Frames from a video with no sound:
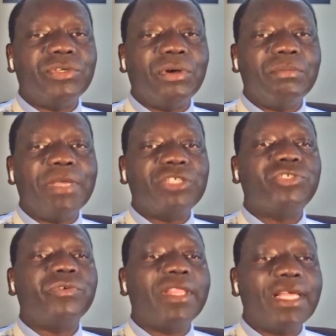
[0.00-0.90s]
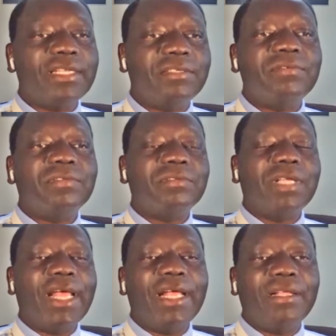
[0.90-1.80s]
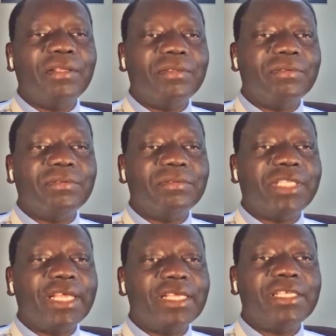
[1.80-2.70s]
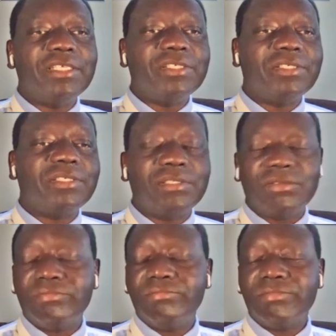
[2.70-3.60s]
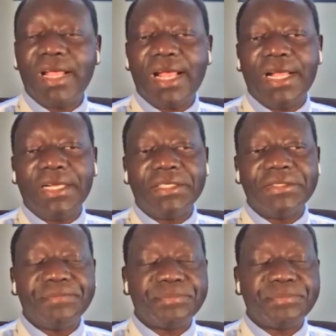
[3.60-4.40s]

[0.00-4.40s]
make sure that there is the